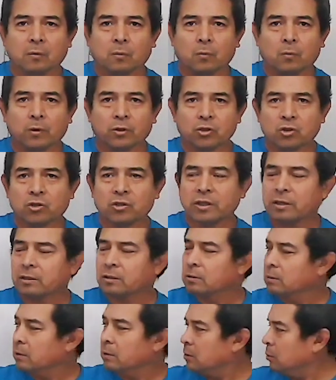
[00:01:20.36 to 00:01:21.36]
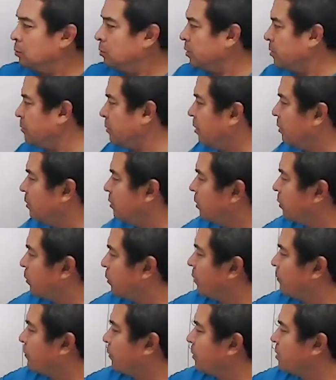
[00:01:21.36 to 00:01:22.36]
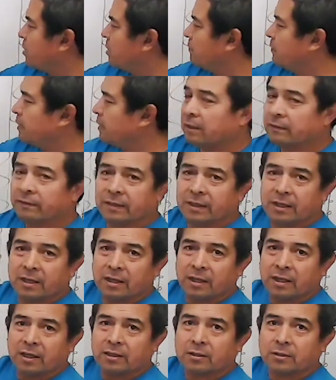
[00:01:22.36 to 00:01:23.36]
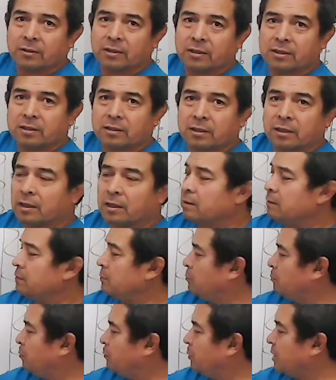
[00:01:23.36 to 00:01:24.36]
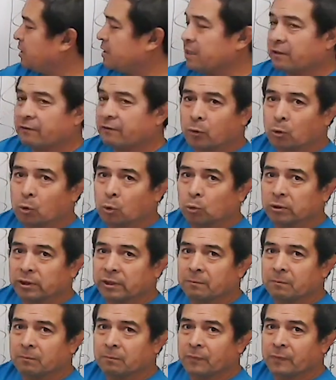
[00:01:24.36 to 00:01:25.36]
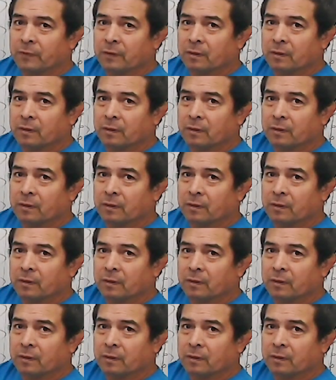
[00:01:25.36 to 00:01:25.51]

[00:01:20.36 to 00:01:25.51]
Once you set it to the cooling mode, the reversing valve is going to be set for cooling,